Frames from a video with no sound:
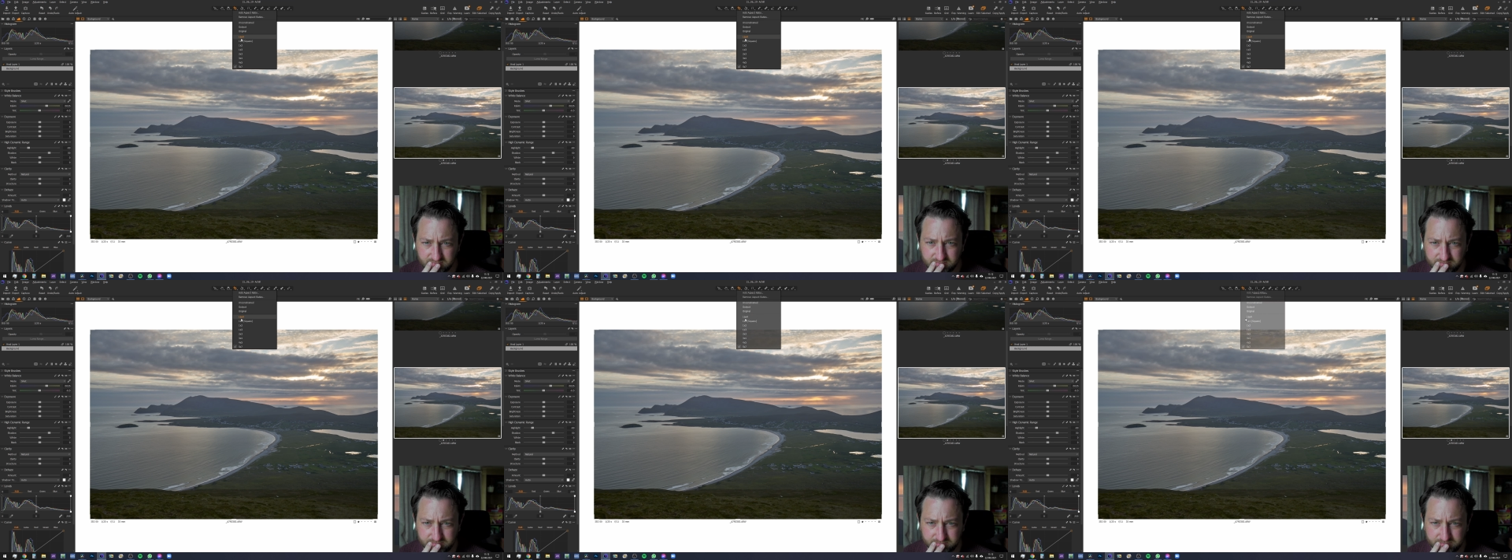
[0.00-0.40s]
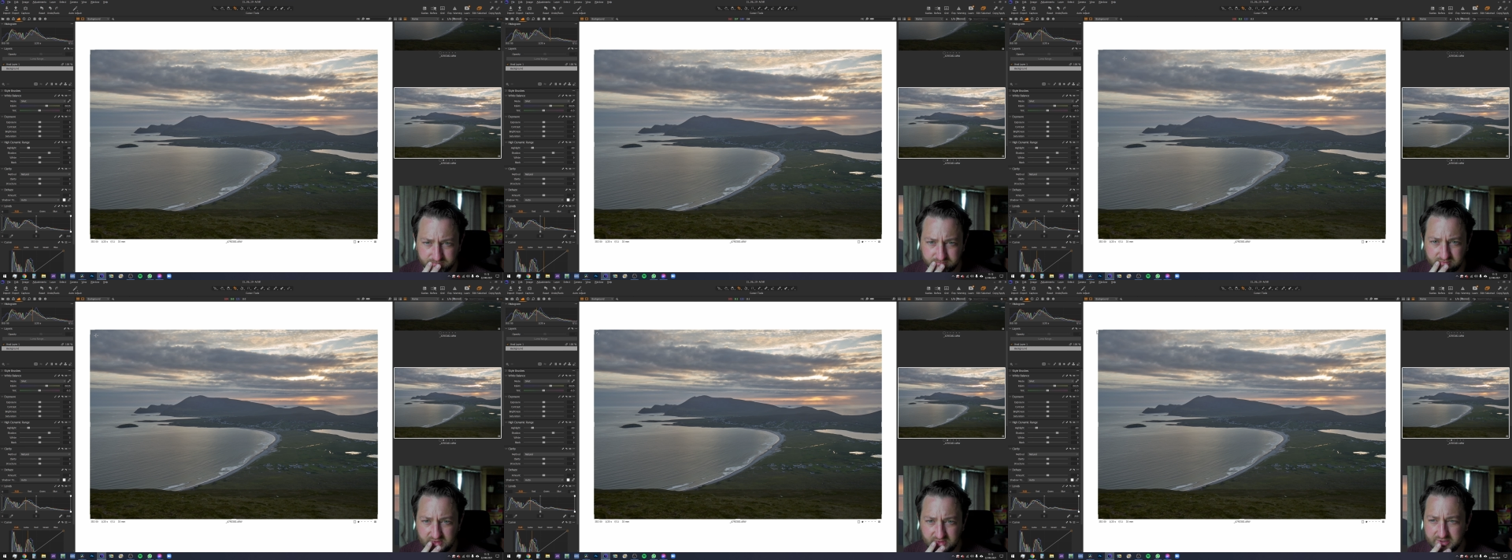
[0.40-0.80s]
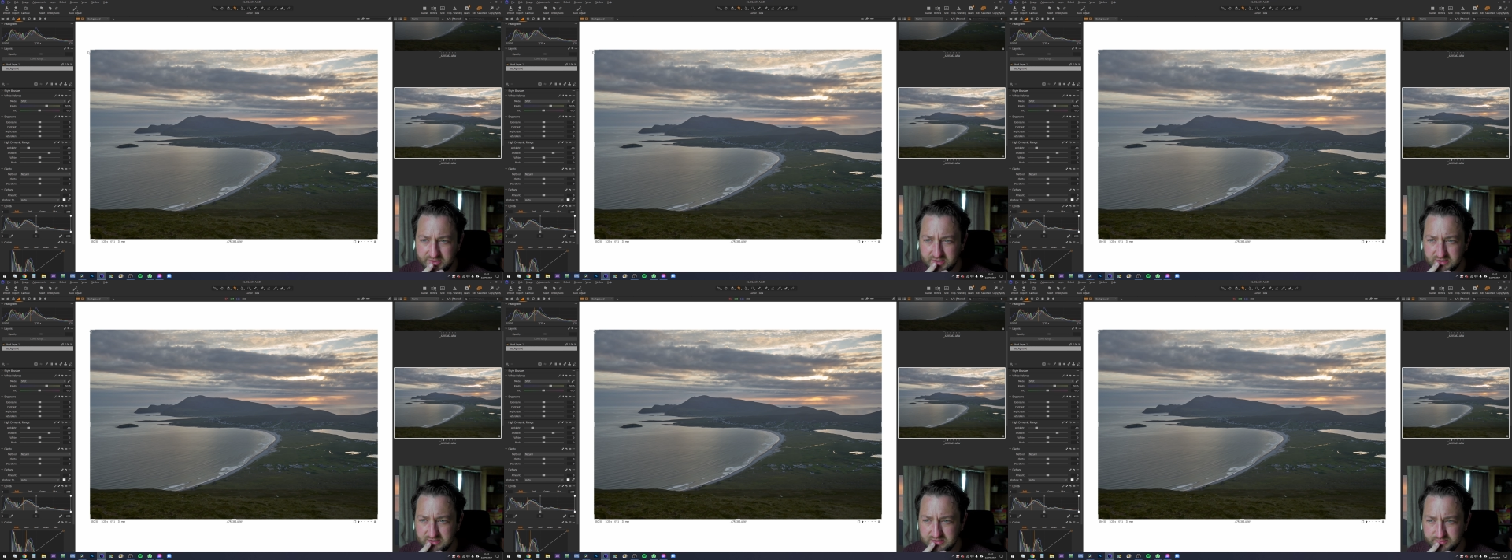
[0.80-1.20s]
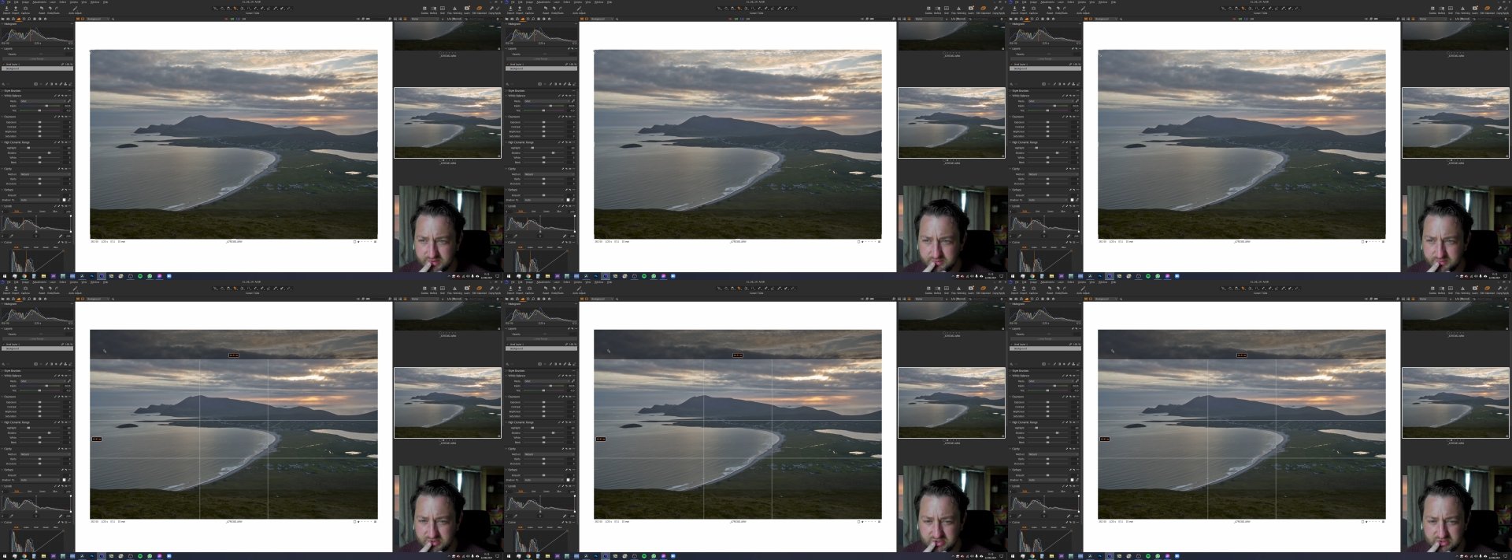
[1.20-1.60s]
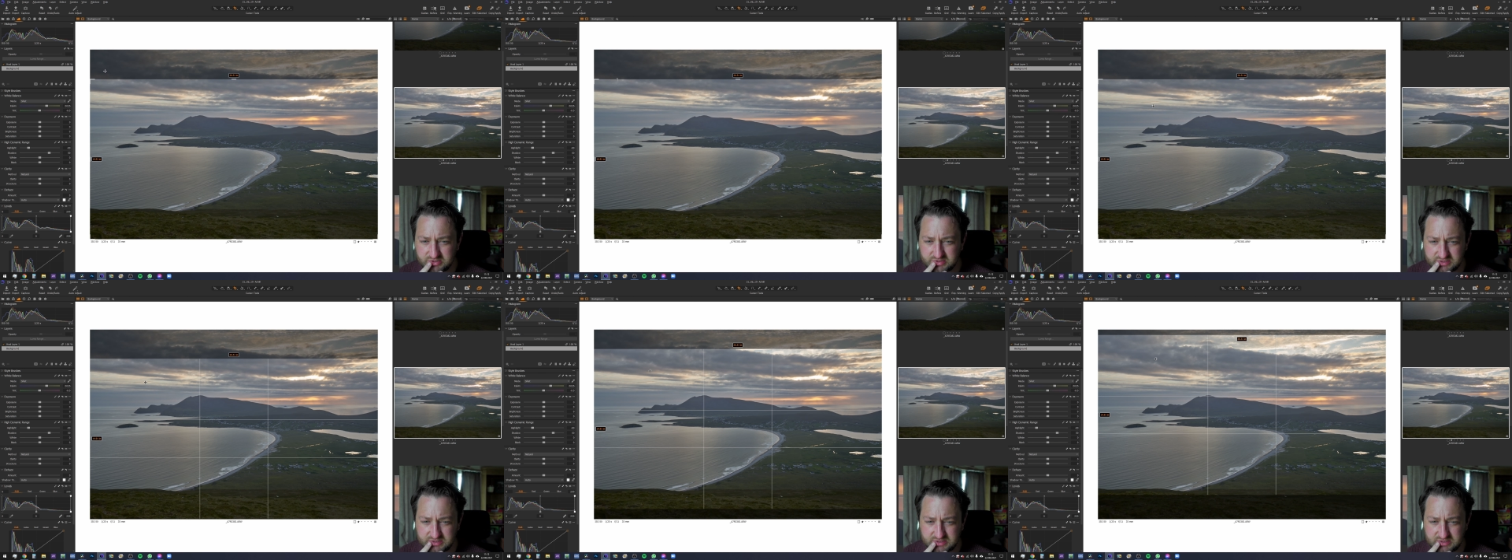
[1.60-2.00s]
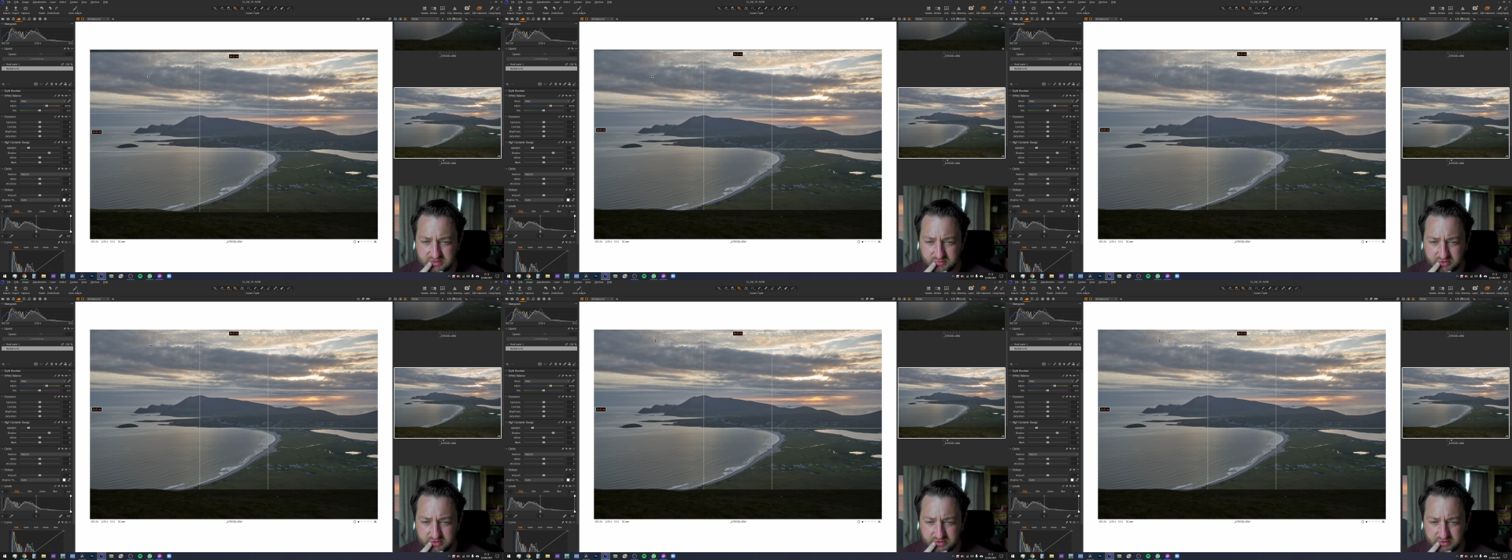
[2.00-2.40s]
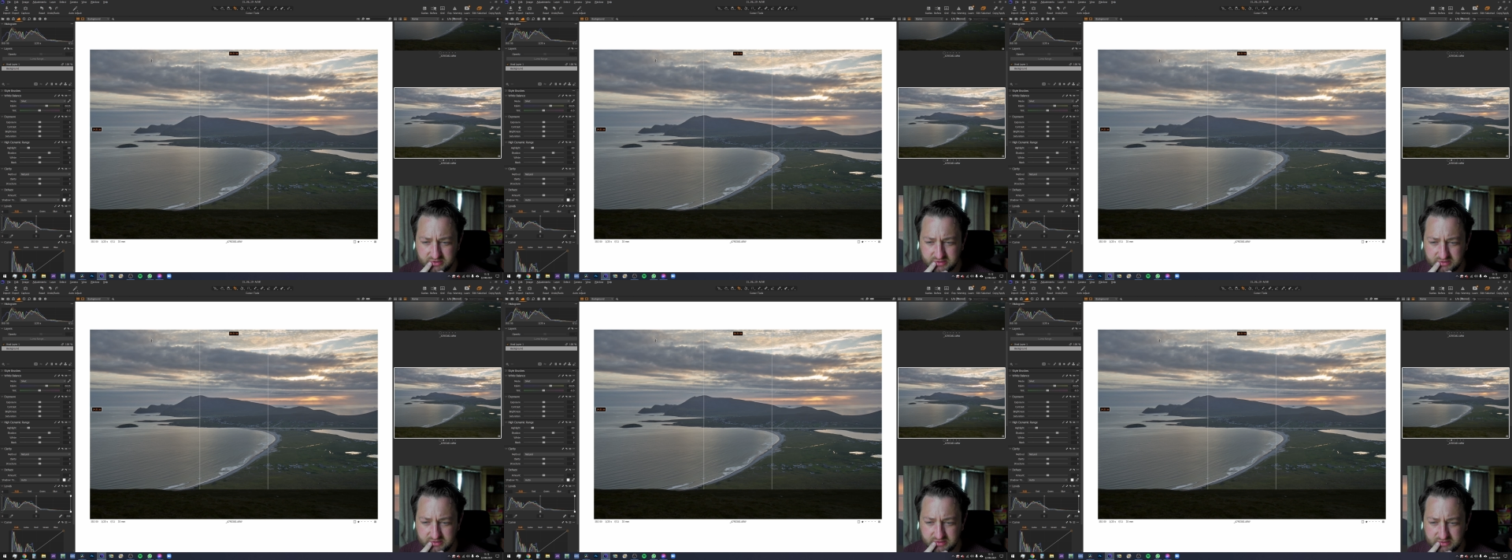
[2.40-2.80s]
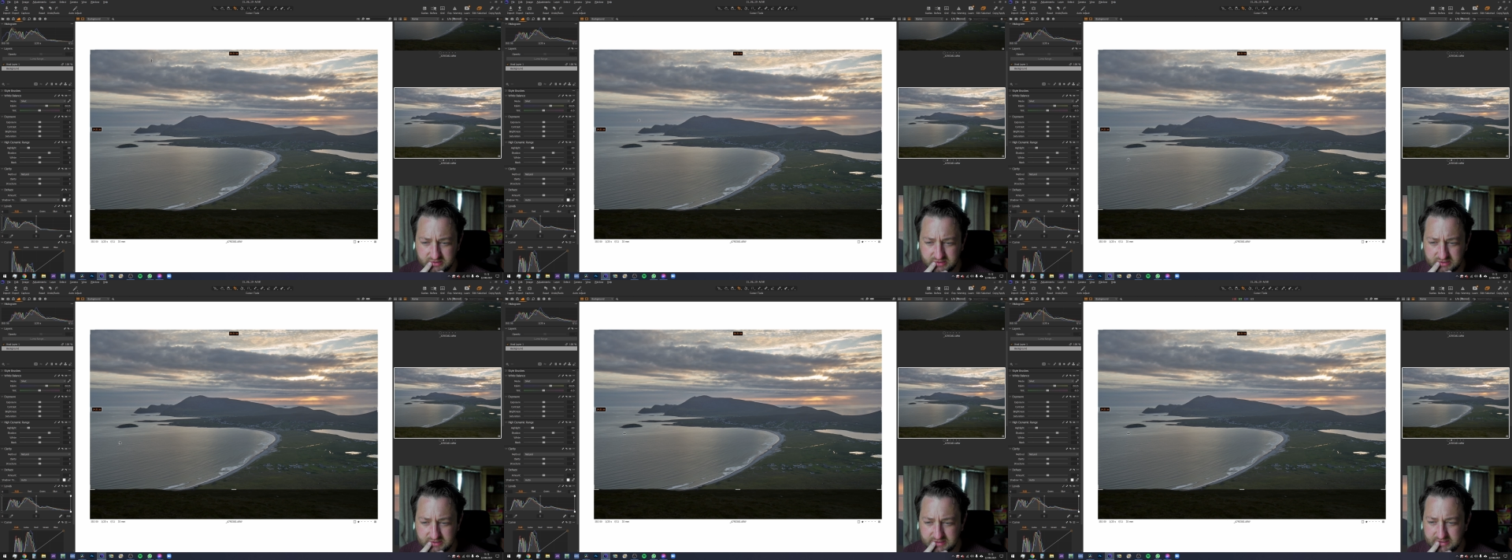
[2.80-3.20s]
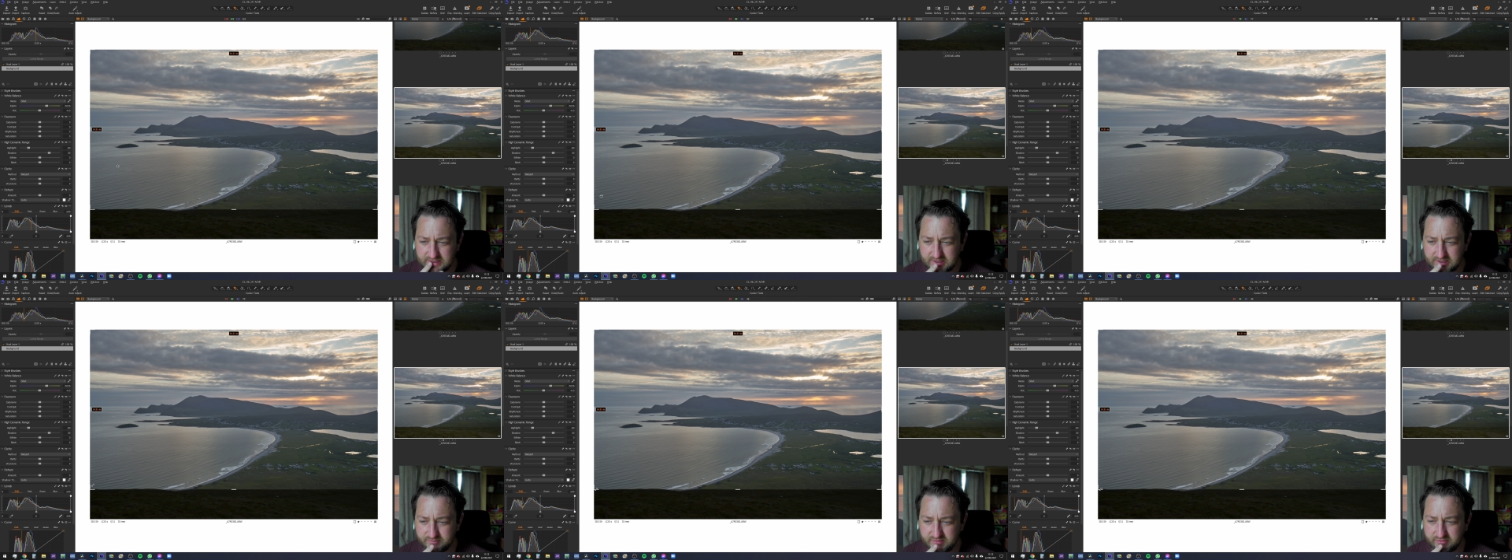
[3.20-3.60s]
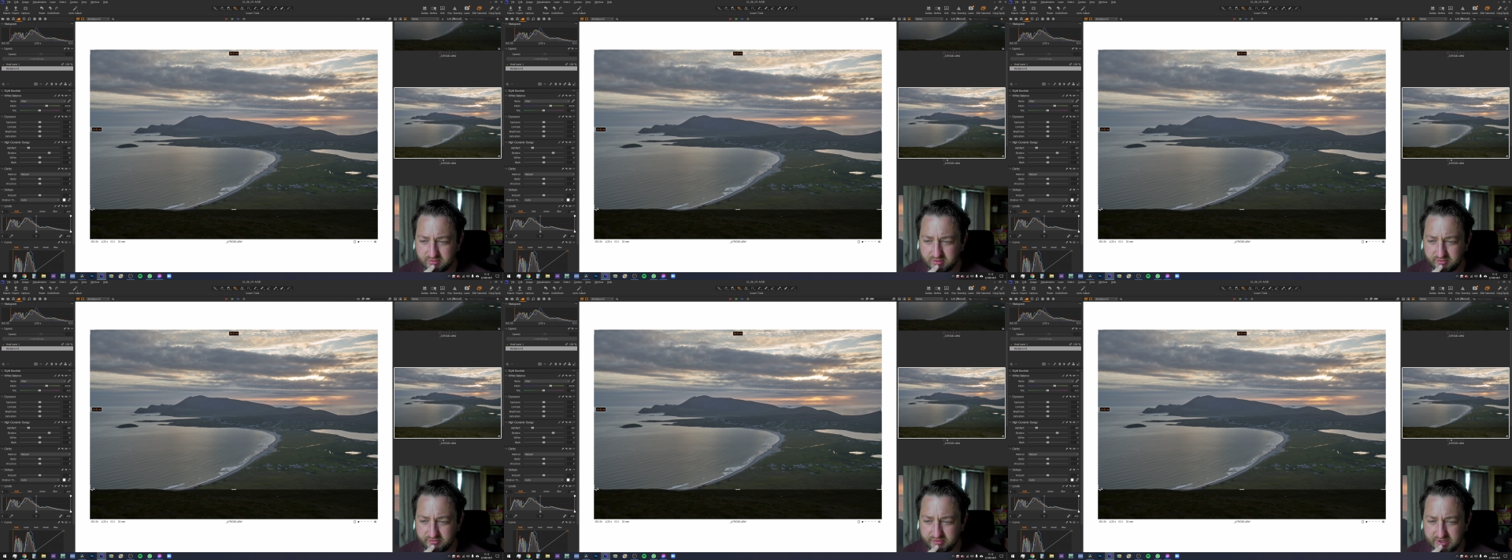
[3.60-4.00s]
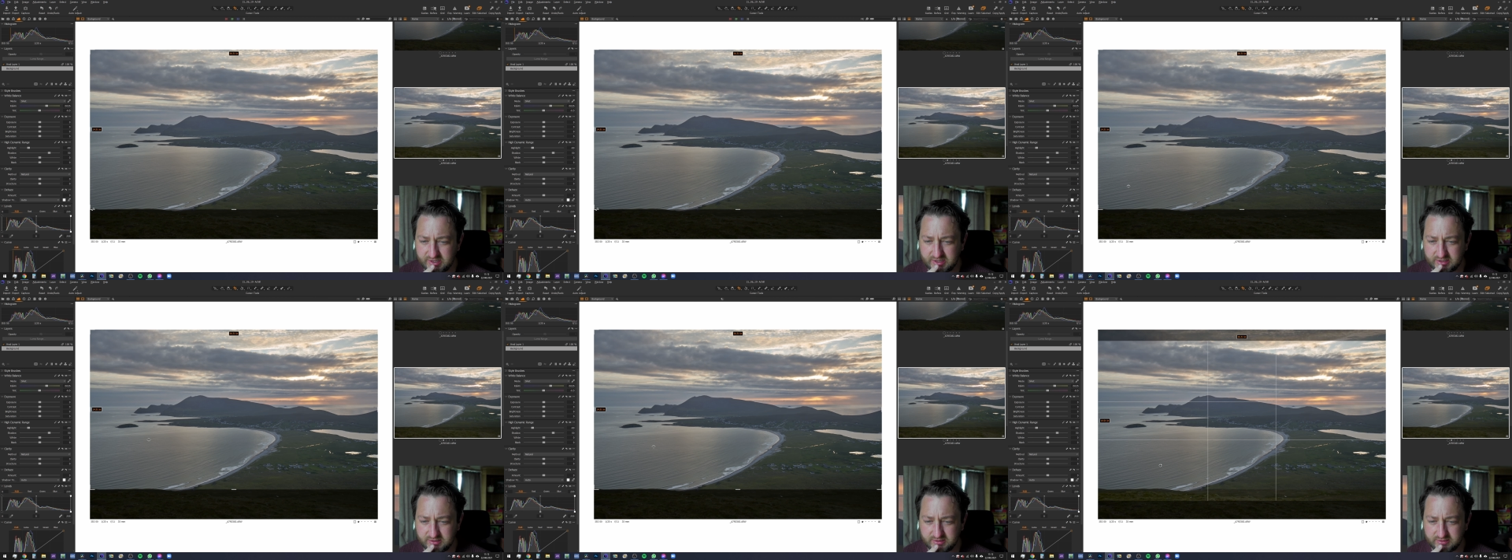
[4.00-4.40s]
I think this might be a 16:9. I'm never a fan